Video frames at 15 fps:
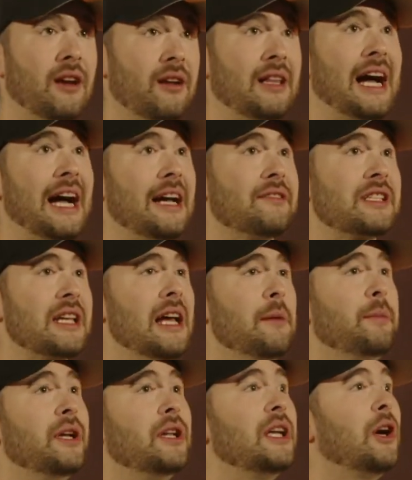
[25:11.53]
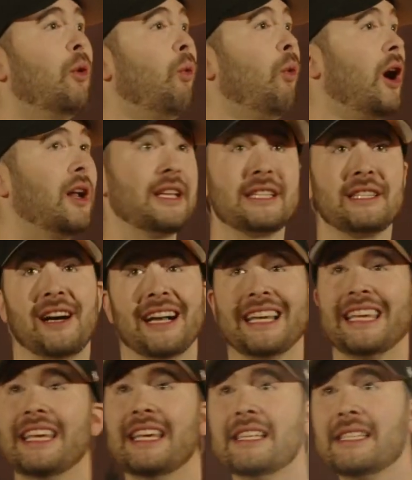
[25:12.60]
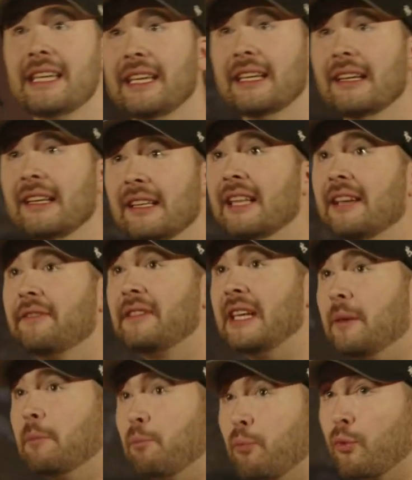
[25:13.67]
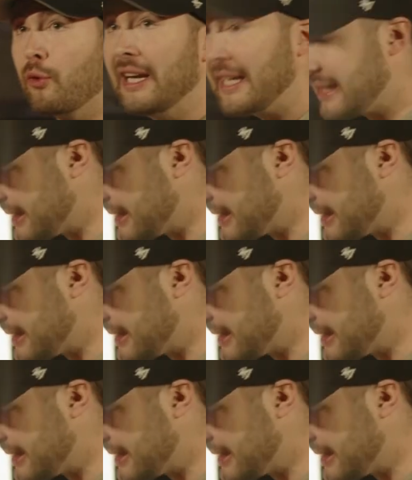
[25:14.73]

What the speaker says: lives. Building a wall is not easy. Lifting bricks,